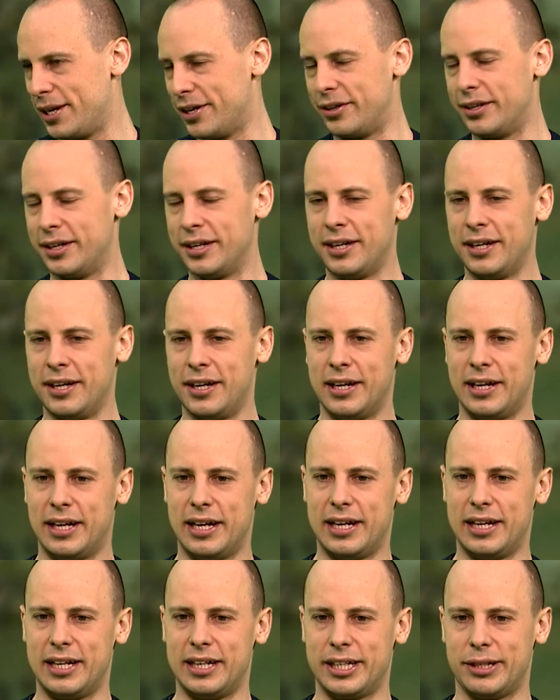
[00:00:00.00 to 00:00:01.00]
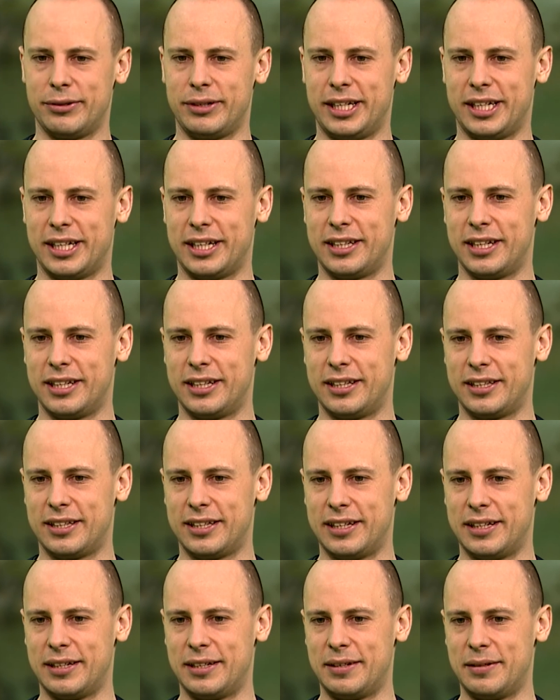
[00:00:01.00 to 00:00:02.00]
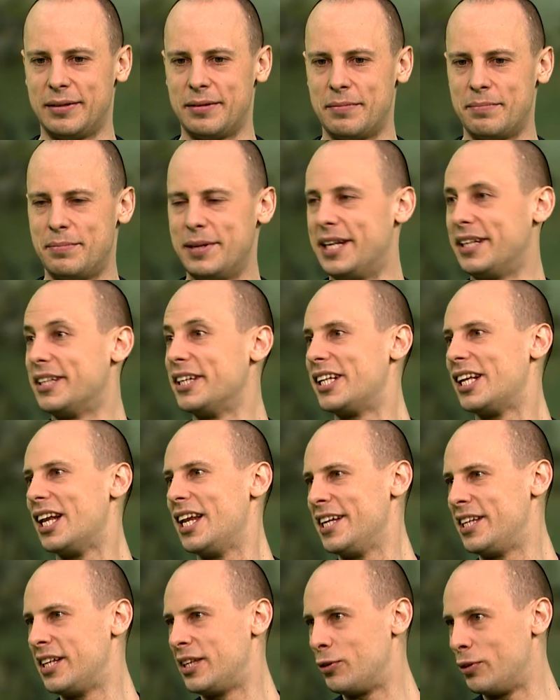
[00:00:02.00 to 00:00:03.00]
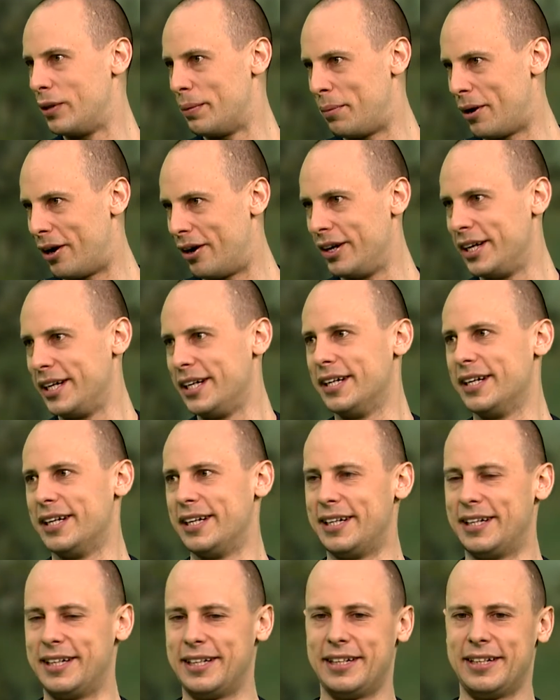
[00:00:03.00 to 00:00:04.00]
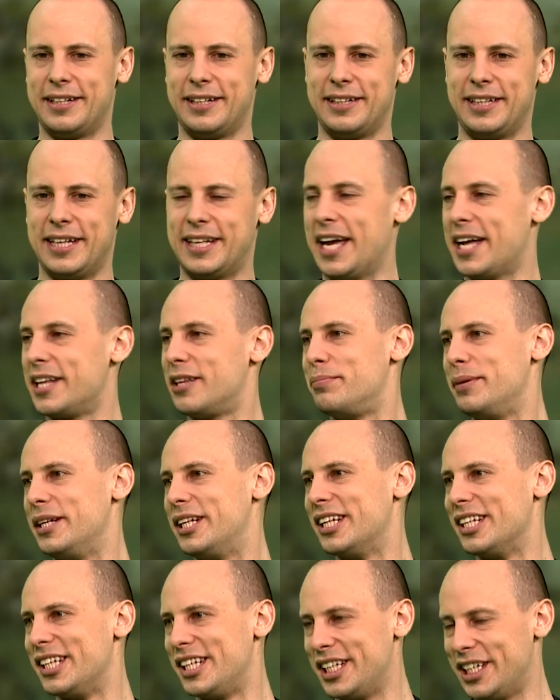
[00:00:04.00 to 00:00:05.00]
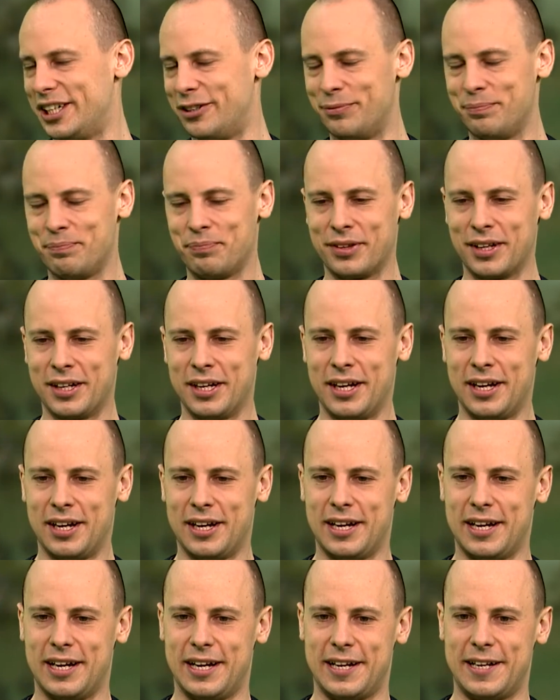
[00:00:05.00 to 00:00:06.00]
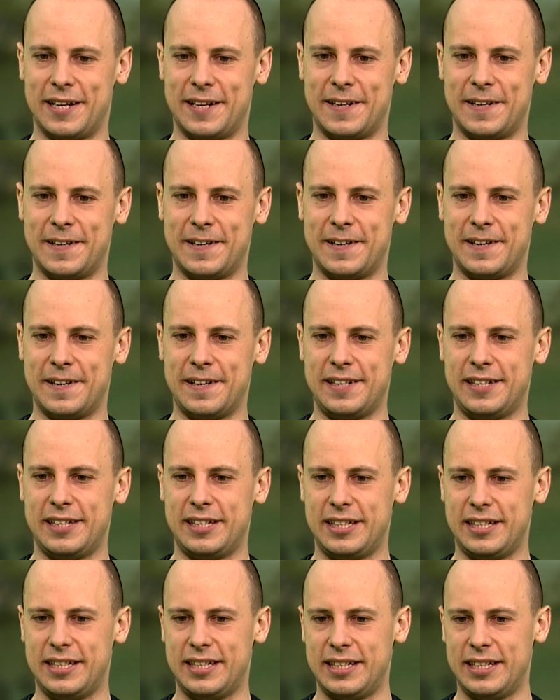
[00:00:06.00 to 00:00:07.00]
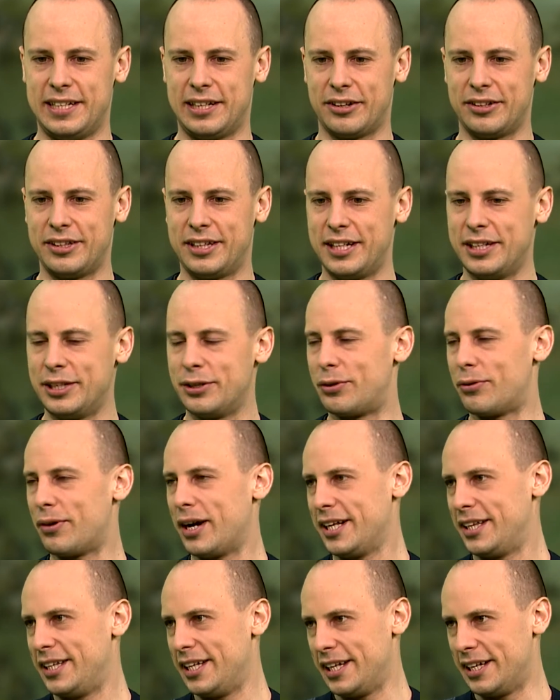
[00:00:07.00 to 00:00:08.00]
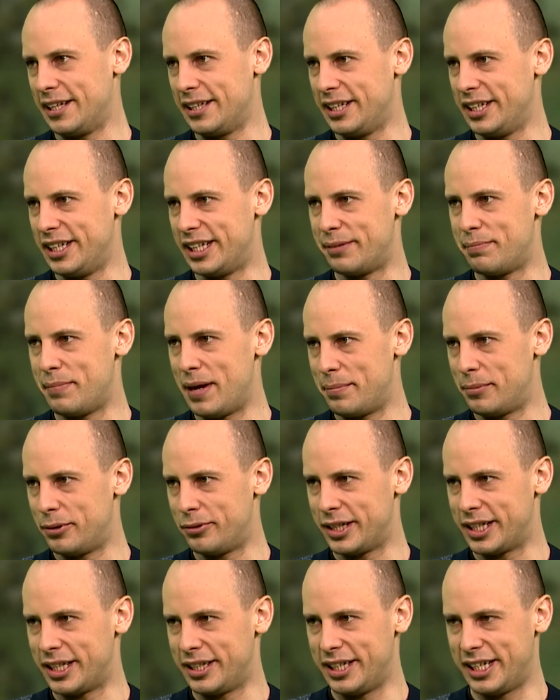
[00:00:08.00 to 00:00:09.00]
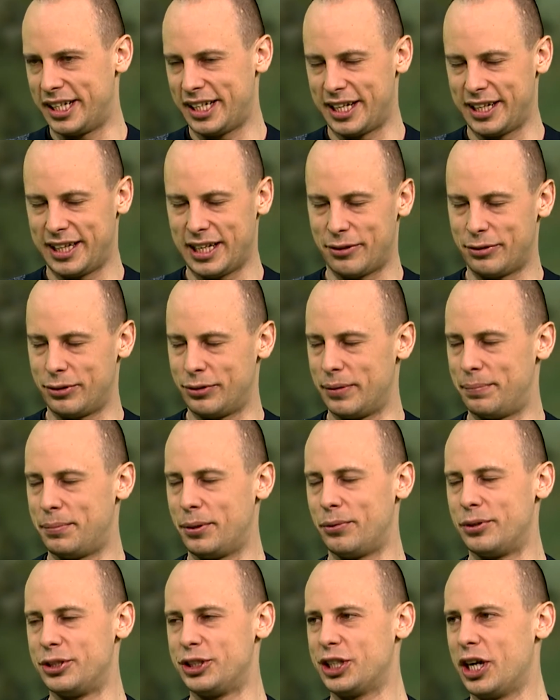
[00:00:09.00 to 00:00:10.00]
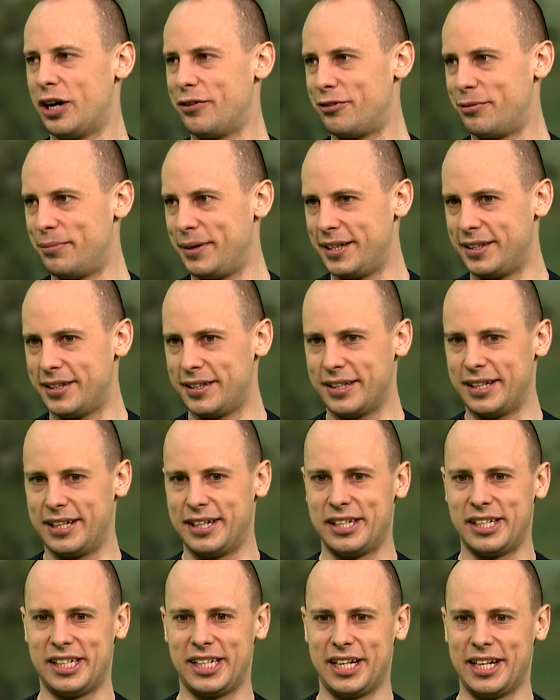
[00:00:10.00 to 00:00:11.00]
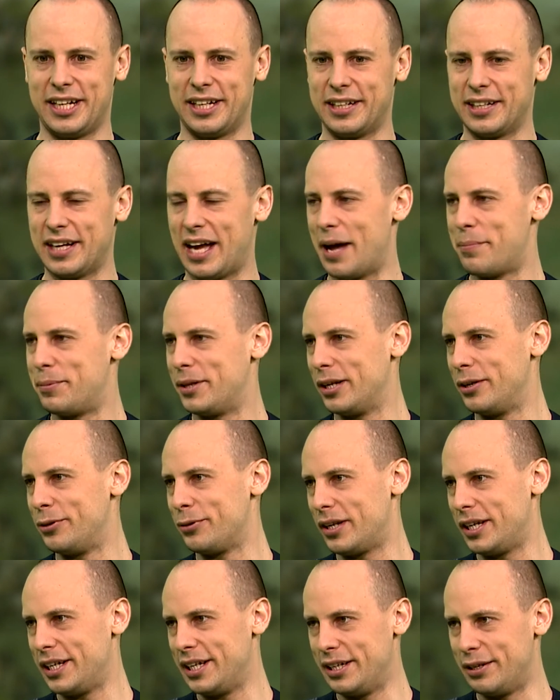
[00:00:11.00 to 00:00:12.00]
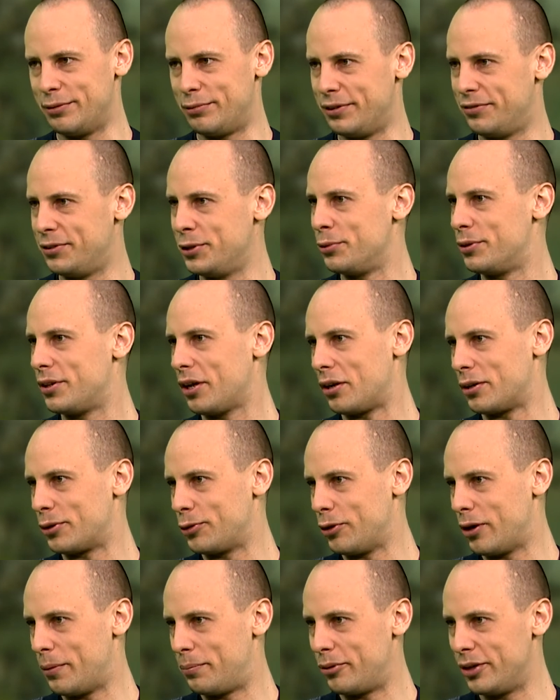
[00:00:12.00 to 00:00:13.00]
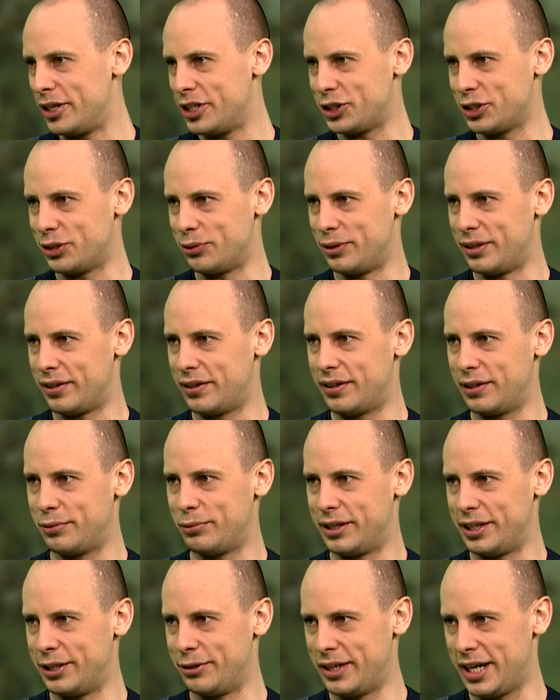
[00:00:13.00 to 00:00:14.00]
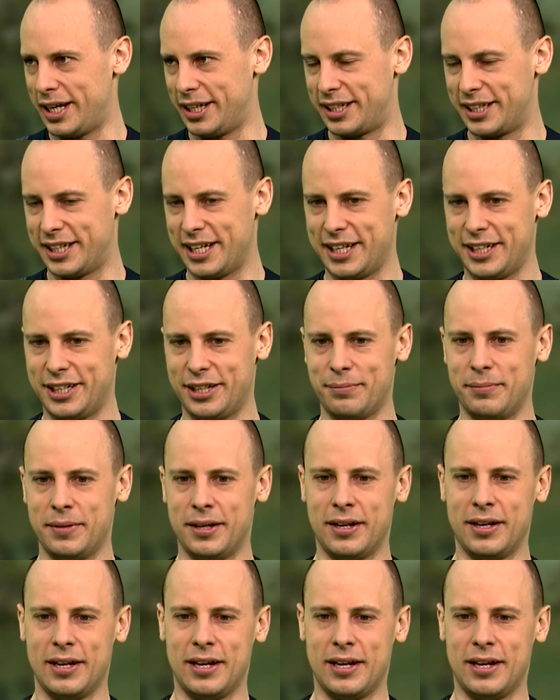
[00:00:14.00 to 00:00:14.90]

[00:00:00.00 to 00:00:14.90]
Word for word: here. Uh, so he said that being this late to the party, they can't be sincere. Uh, he continued writing these memos that he sent out to the Polish government, uh, saying absolutely refute all cooperation with with the United Kingdom.